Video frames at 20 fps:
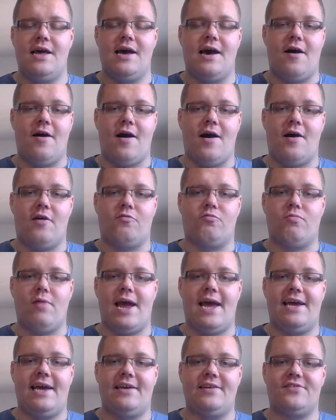A
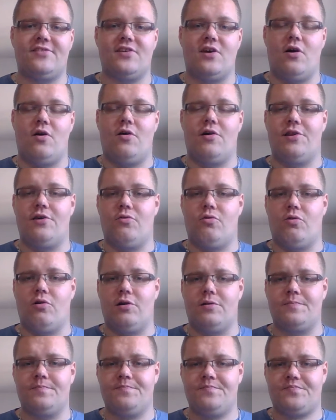raise on
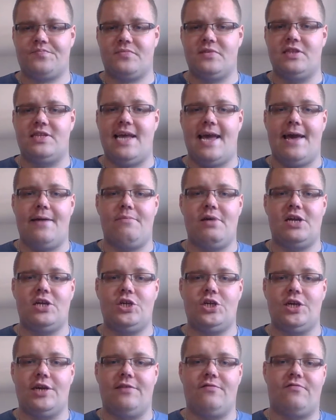your
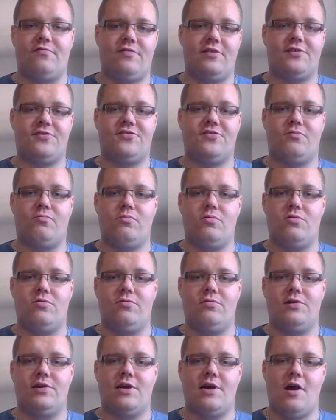damage inflicts a
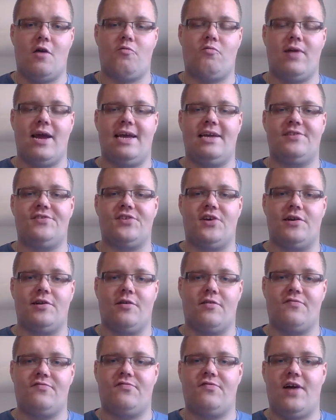wound. A raise on
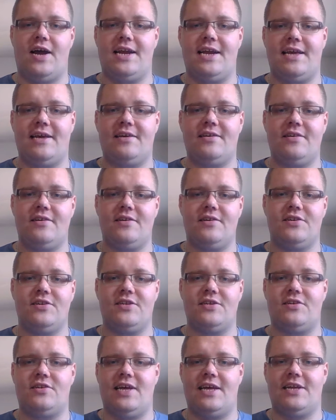your fighting
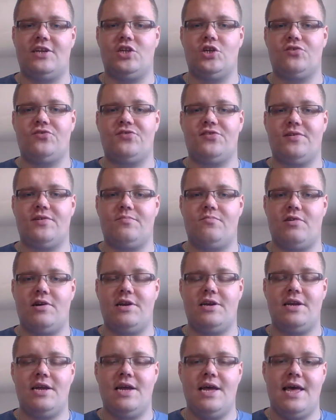to injure
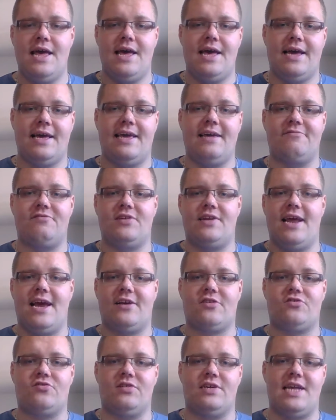someone gives an
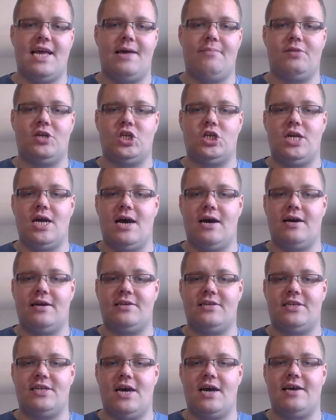extra damage
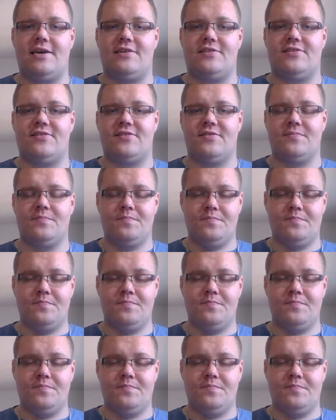dice.